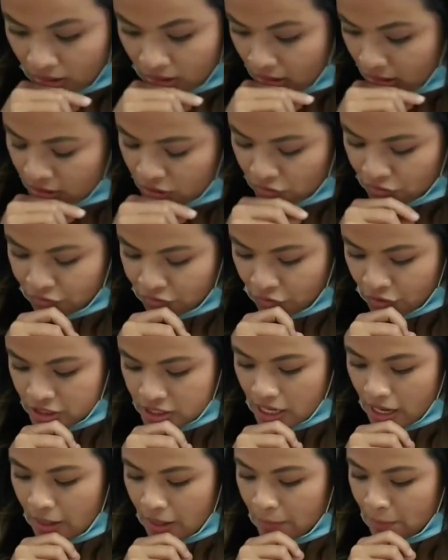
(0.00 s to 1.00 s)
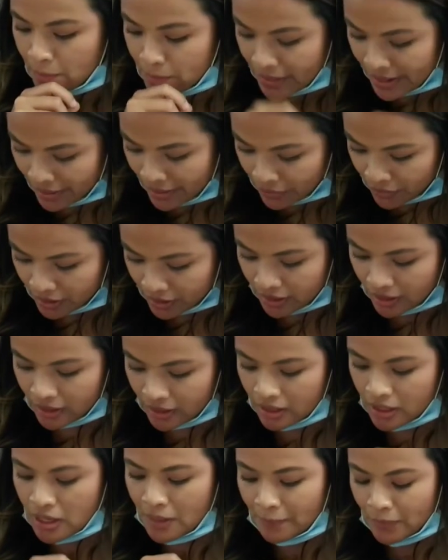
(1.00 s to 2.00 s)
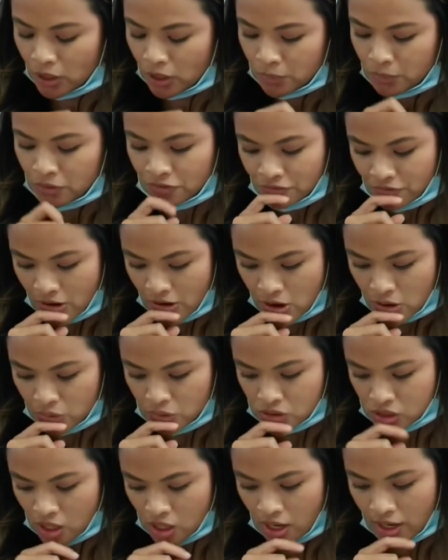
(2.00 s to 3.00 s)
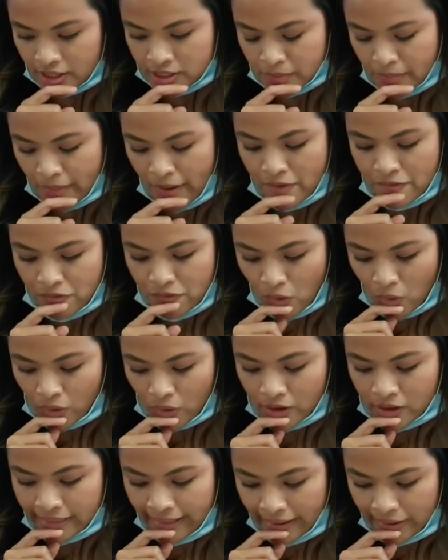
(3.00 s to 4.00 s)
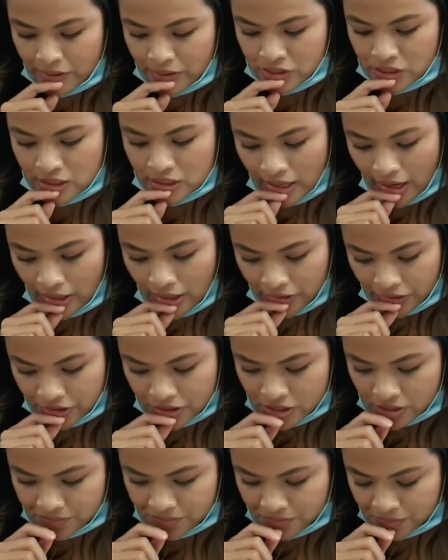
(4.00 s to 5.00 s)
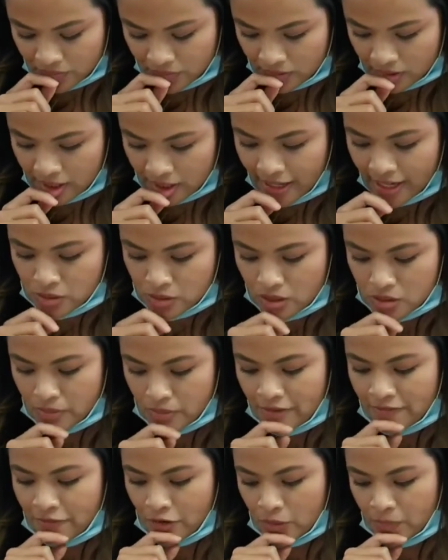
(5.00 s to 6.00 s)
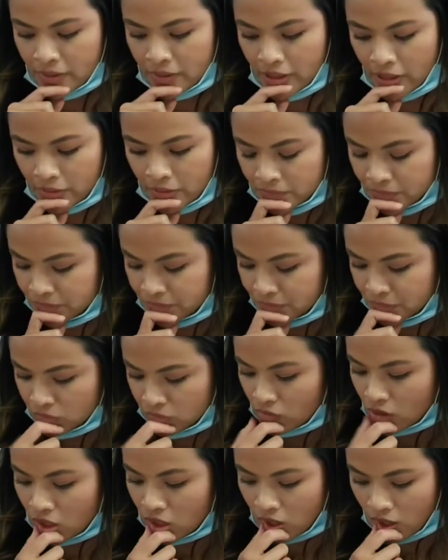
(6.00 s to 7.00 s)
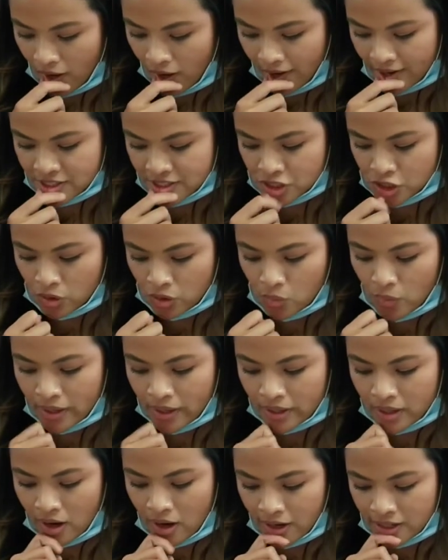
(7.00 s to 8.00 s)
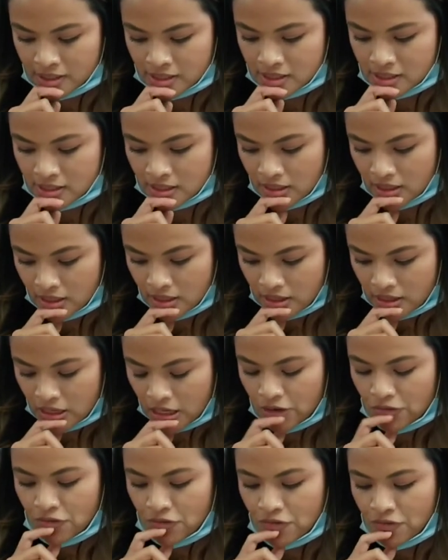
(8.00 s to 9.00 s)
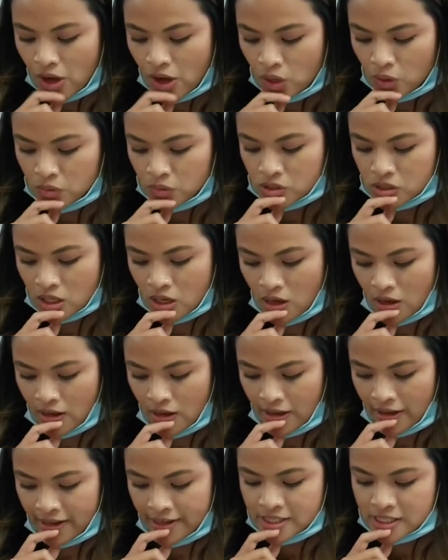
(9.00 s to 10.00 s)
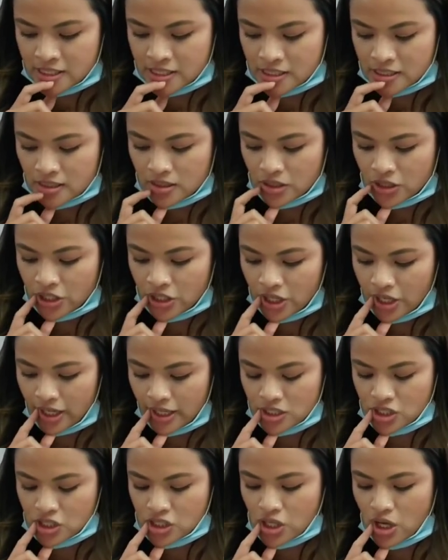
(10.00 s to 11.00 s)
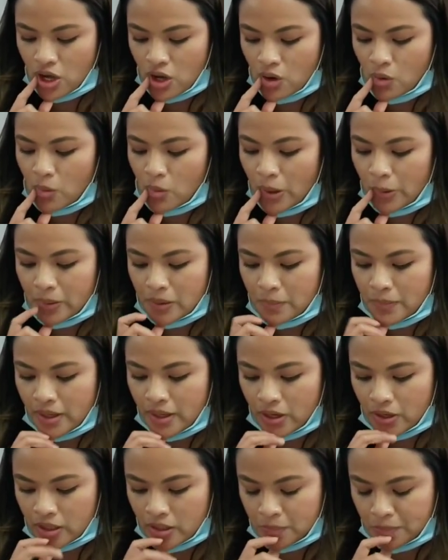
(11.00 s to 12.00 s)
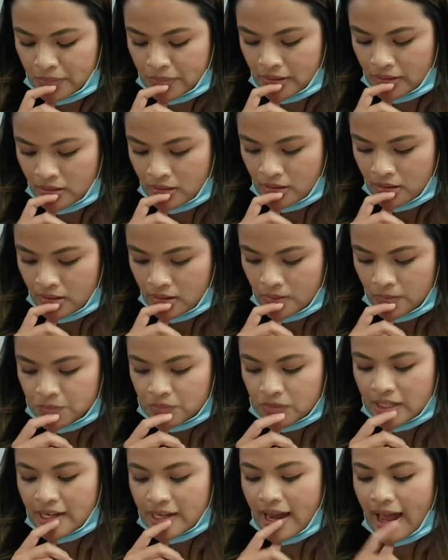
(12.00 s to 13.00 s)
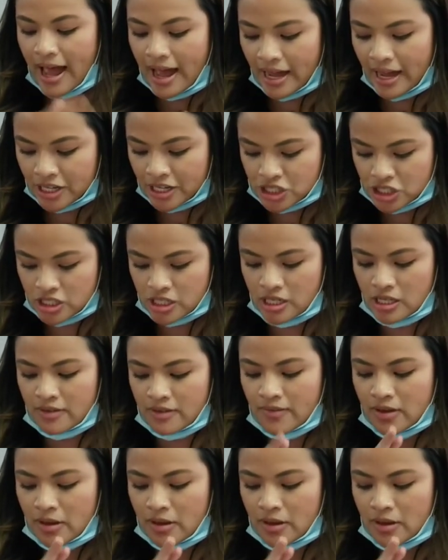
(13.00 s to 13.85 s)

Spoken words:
The first American mobile phones cost about $4,000. Class, what's my verb here? Cost. Who or what cost? Phones cost. Good. So what would American be? An adjective.